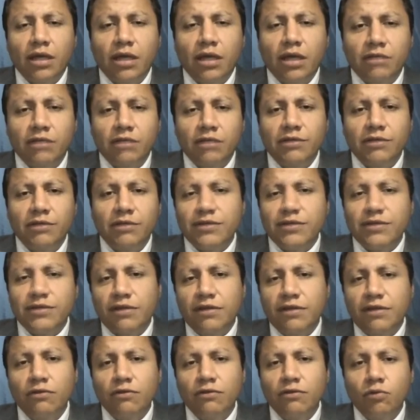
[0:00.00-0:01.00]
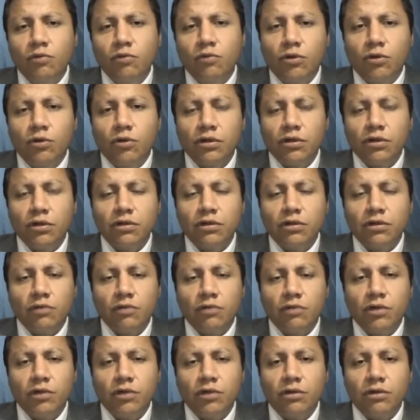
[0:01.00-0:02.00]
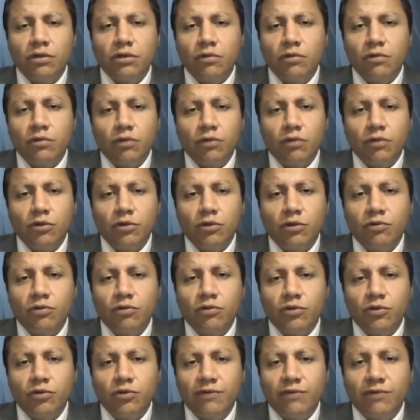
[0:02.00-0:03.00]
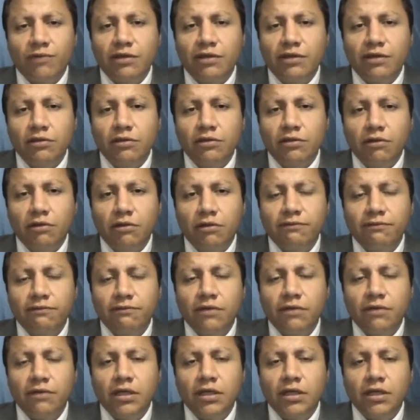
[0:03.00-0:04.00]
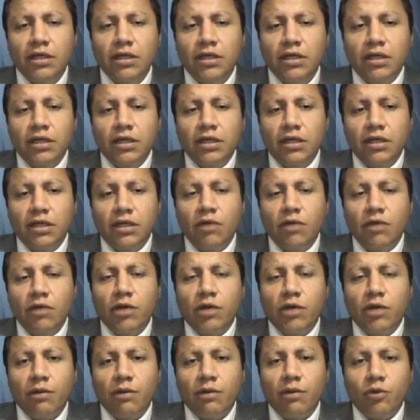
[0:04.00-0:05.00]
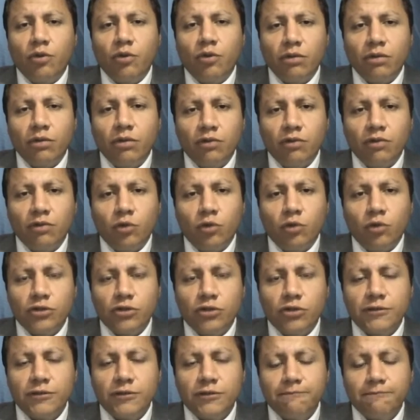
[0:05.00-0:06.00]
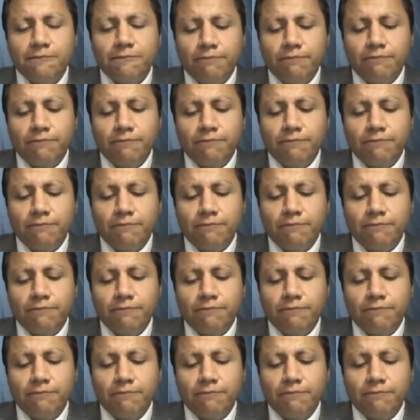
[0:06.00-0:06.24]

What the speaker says: activities that didn't work, that were not motivating enough, and now we have a program that works.